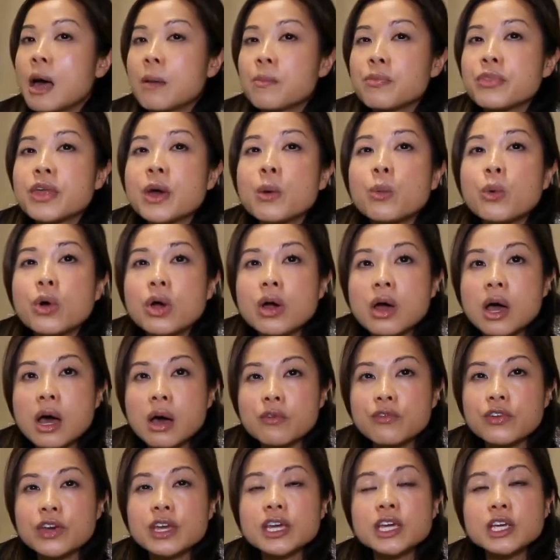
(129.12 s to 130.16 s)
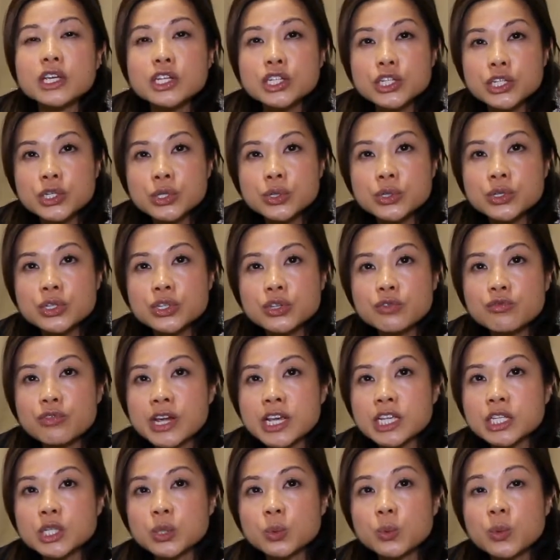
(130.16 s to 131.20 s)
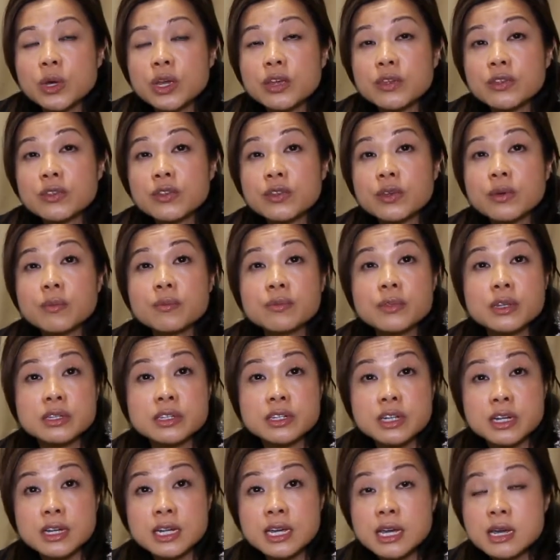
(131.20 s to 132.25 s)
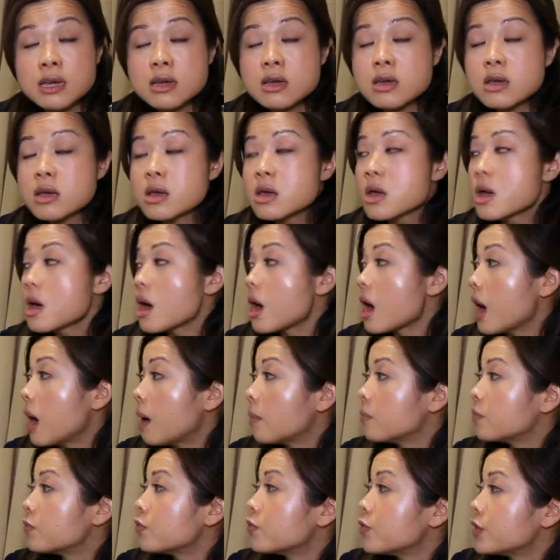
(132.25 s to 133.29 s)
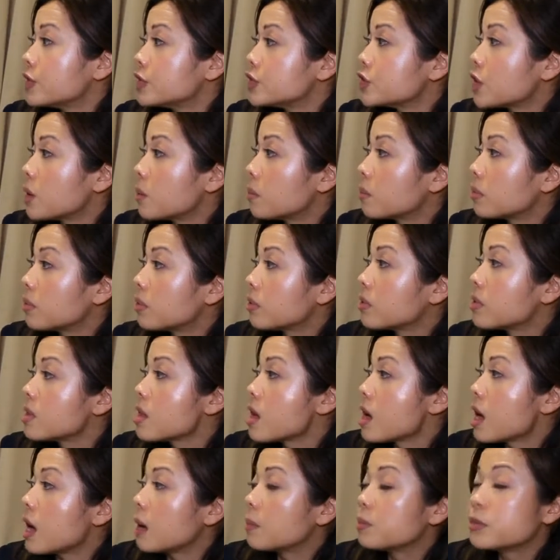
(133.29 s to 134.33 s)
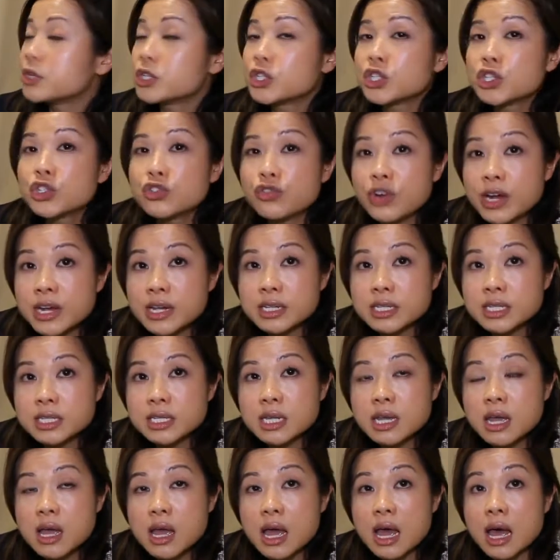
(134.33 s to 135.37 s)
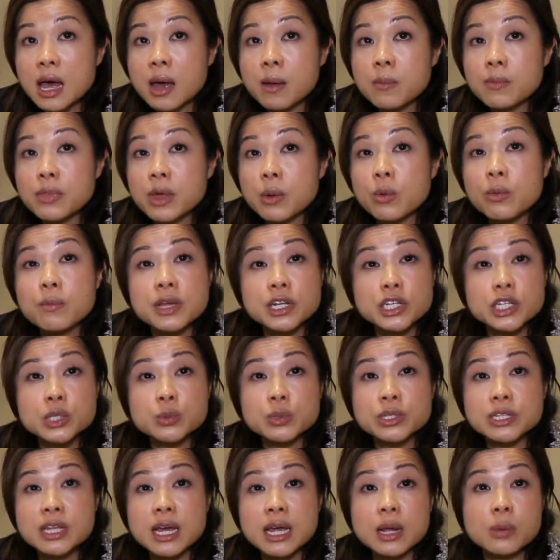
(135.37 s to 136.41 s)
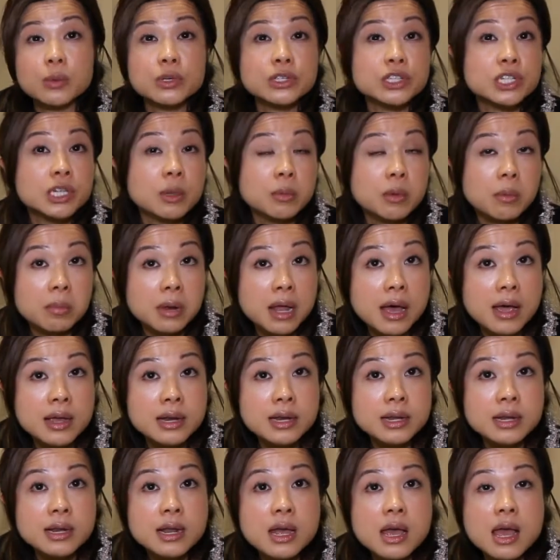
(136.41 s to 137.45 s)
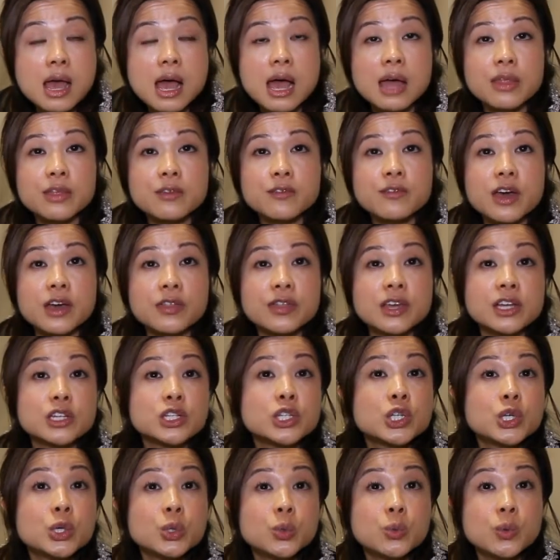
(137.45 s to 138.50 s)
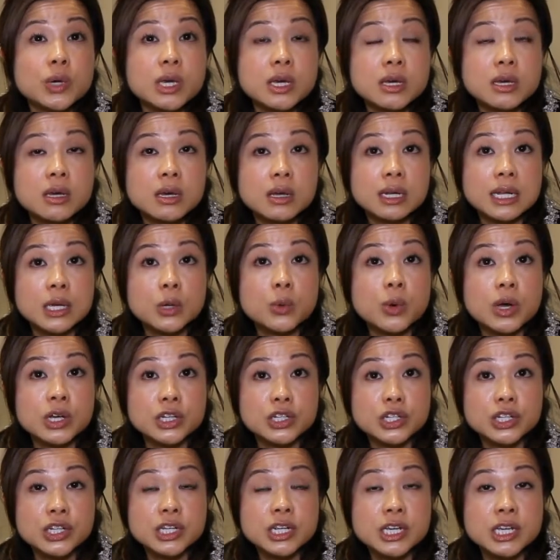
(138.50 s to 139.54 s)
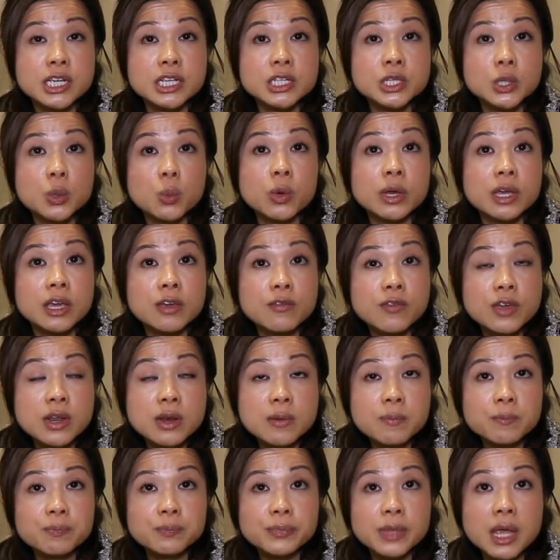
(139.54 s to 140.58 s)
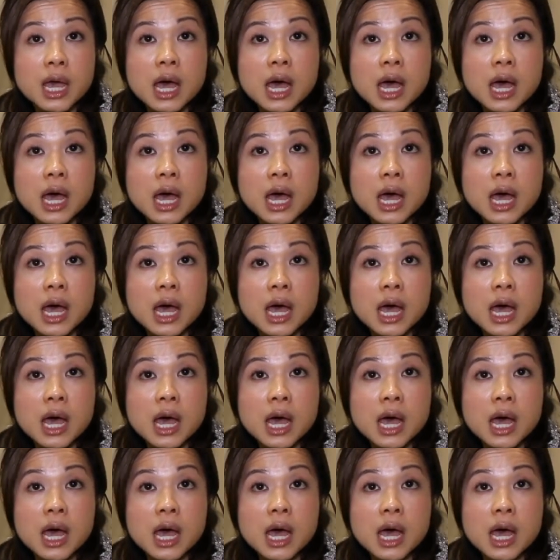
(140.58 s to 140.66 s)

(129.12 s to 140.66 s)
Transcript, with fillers: Um, there were, however, issues raised with the study. Um, for example, um, the strengths um, that were mentioned was that it was double-blinded and the fact that two weekly questionnaires were given.